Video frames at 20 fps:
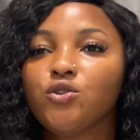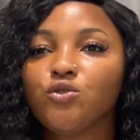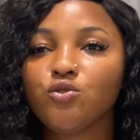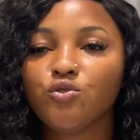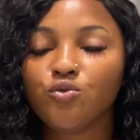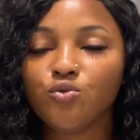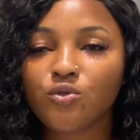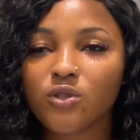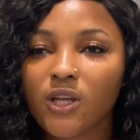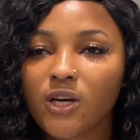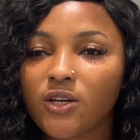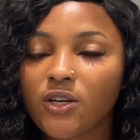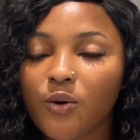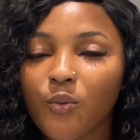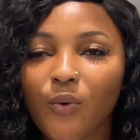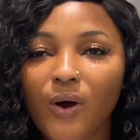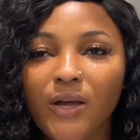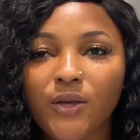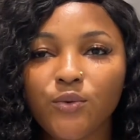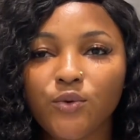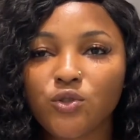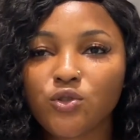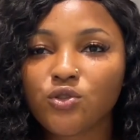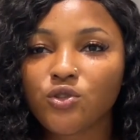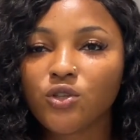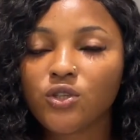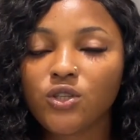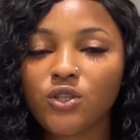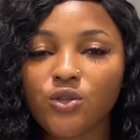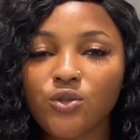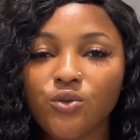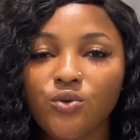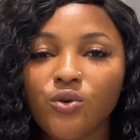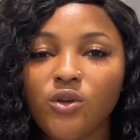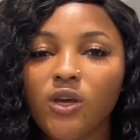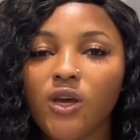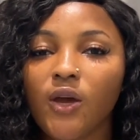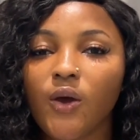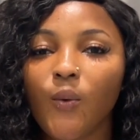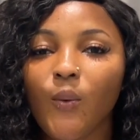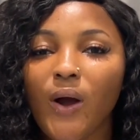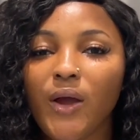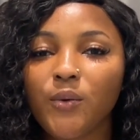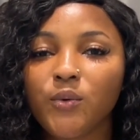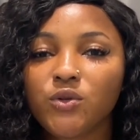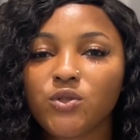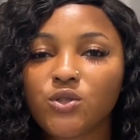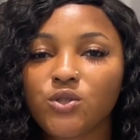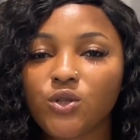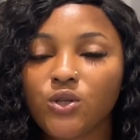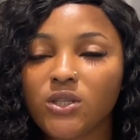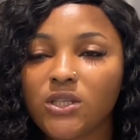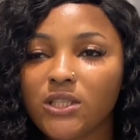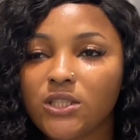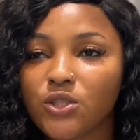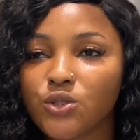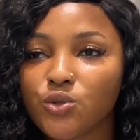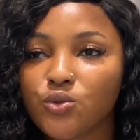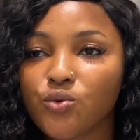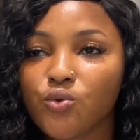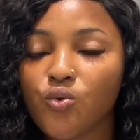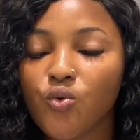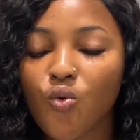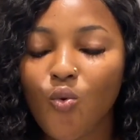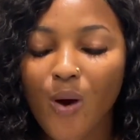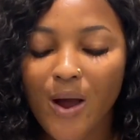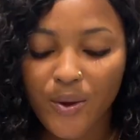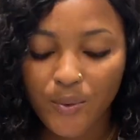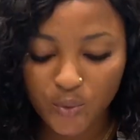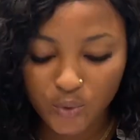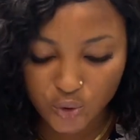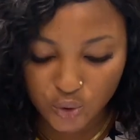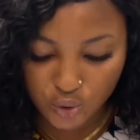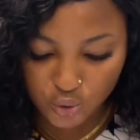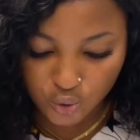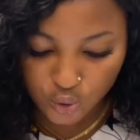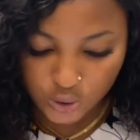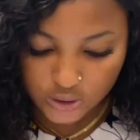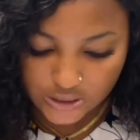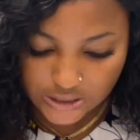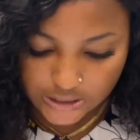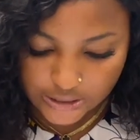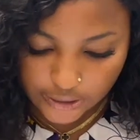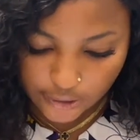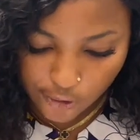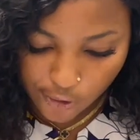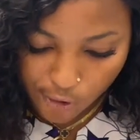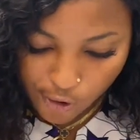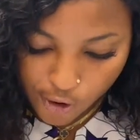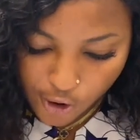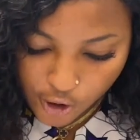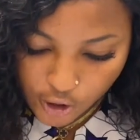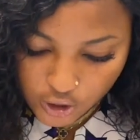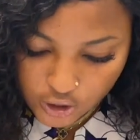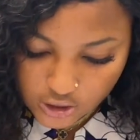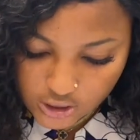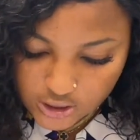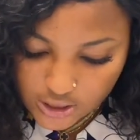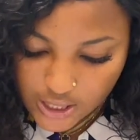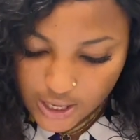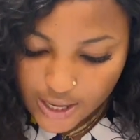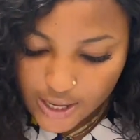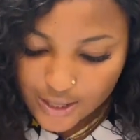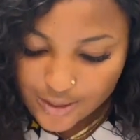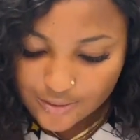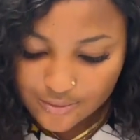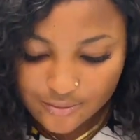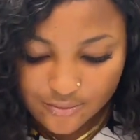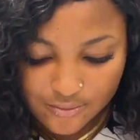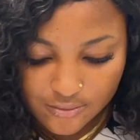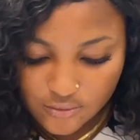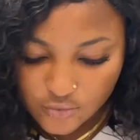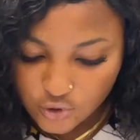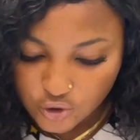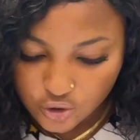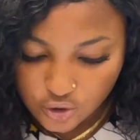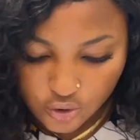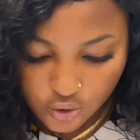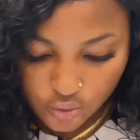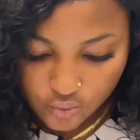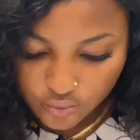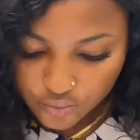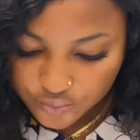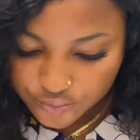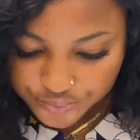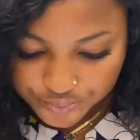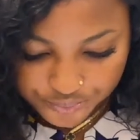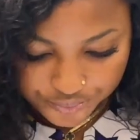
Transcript: You tell them why you want to study in UK, why you want to study in the school, why you want to study the course. You know,